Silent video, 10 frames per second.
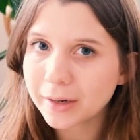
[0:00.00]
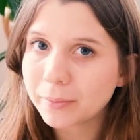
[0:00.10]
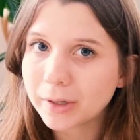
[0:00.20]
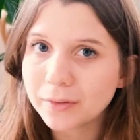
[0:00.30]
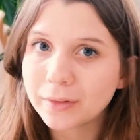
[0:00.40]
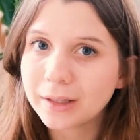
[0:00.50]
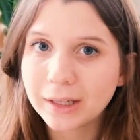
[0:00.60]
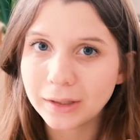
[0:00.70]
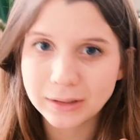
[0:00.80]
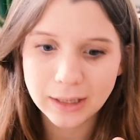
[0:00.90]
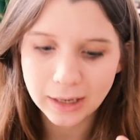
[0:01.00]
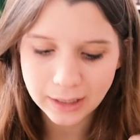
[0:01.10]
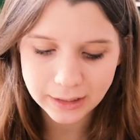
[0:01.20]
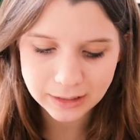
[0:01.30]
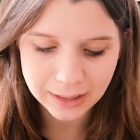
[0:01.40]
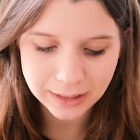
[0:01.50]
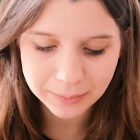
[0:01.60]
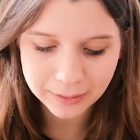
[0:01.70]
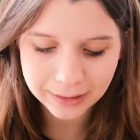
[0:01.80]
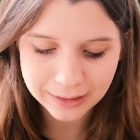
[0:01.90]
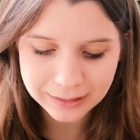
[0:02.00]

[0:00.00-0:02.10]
briefly, like a tiny, tiny plant.